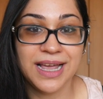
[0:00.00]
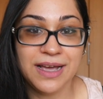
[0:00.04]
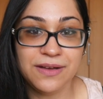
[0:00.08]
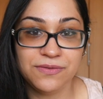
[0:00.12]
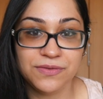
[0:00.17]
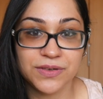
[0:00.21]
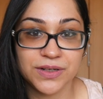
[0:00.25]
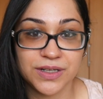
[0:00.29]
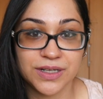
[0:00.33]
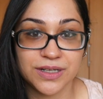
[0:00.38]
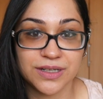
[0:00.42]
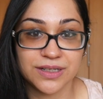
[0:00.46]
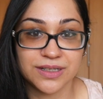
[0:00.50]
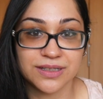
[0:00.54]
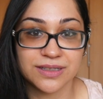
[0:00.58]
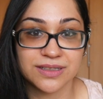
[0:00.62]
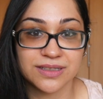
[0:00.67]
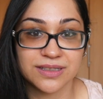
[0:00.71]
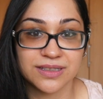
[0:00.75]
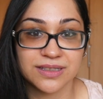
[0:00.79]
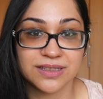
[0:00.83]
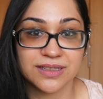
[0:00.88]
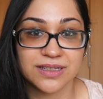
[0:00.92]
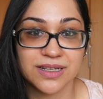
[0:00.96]
Never
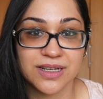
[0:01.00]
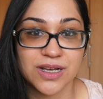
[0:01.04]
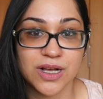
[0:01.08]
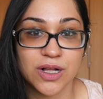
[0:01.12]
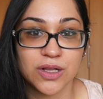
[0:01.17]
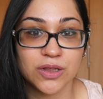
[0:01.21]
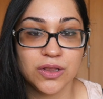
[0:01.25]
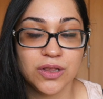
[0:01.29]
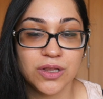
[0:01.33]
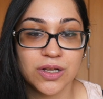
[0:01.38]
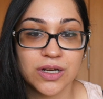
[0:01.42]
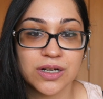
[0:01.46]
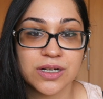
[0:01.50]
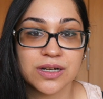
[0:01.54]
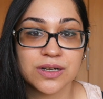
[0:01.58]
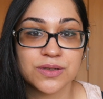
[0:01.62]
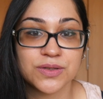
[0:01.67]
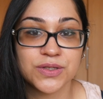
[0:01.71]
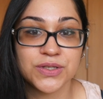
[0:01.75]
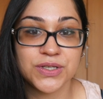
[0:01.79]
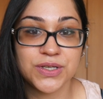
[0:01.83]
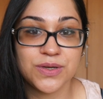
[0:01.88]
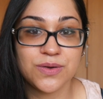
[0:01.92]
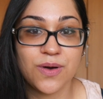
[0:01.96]

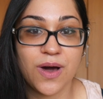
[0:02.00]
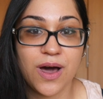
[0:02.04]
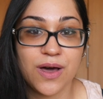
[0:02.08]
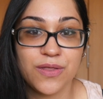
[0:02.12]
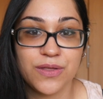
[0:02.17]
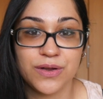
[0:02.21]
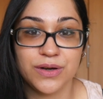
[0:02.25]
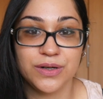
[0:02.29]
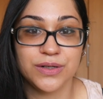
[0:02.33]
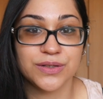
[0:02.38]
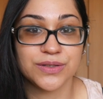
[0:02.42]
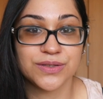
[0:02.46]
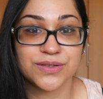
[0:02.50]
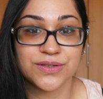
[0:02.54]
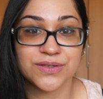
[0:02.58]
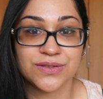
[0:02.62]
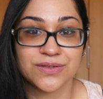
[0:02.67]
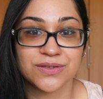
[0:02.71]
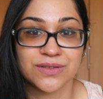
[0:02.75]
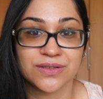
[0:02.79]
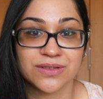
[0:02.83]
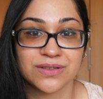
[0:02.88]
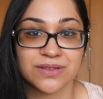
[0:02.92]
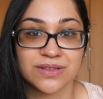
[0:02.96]
look to
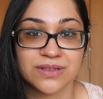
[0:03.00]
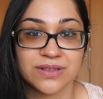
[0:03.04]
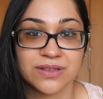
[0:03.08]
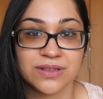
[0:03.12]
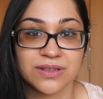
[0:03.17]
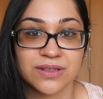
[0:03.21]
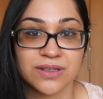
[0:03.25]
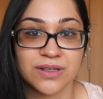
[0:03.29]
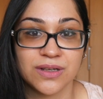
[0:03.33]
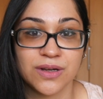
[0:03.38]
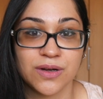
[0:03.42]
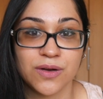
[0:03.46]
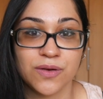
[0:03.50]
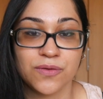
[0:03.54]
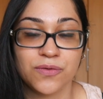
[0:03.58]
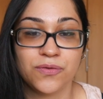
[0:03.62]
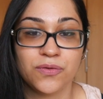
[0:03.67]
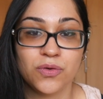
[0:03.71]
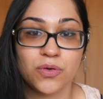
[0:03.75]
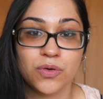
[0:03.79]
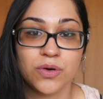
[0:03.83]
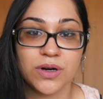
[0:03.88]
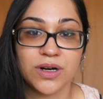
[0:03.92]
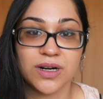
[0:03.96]
others
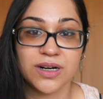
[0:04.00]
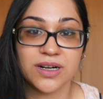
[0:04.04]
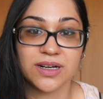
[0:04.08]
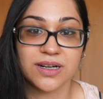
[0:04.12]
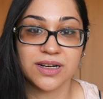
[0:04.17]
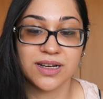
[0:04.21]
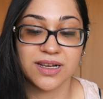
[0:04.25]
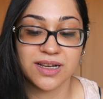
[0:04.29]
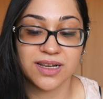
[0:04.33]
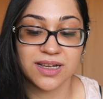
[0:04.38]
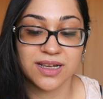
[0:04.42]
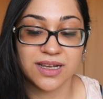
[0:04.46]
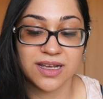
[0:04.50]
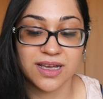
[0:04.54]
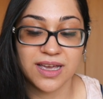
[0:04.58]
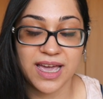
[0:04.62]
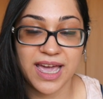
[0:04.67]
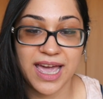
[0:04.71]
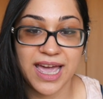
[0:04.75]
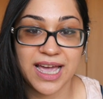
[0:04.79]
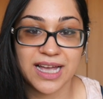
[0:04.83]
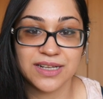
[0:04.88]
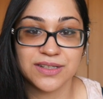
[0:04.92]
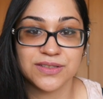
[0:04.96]
for
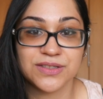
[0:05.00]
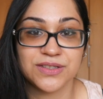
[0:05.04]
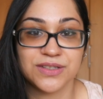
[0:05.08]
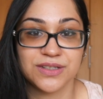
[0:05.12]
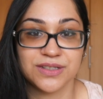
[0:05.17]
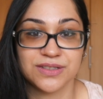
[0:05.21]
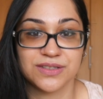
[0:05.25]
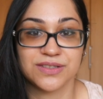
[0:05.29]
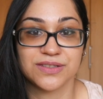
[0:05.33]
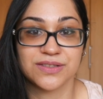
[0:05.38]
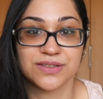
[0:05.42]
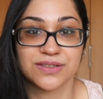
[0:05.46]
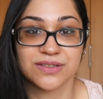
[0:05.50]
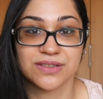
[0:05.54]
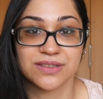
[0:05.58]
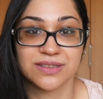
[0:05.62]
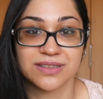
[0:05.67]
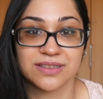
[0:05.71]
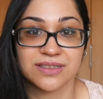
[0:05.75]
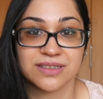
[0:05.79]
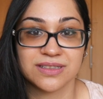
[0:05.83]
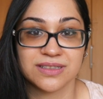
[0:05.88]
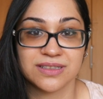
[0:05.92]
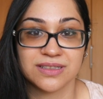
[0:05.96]

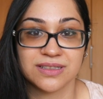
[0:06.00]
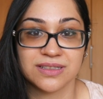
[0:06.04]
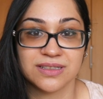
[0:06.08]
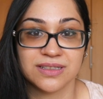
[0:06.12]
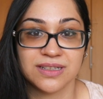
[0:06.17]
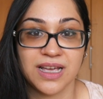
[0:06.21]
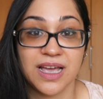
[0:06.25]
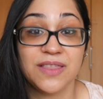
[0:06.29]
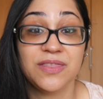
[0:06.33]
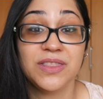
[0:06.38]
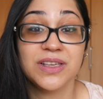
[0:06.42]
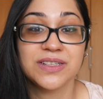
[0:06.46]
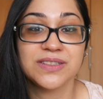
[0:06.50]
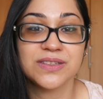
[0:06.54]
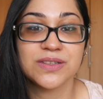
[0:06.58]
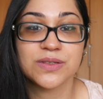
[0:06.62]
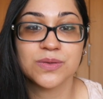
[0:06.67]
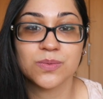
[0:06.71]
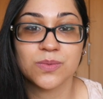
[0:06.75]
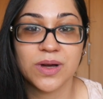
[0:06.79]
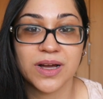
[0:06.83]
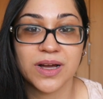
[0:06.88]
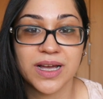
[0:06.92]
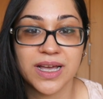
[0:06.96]
answers. And
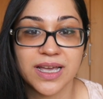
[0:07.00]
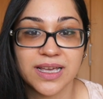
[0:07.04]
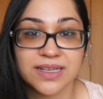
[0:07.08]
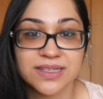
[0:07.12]
this is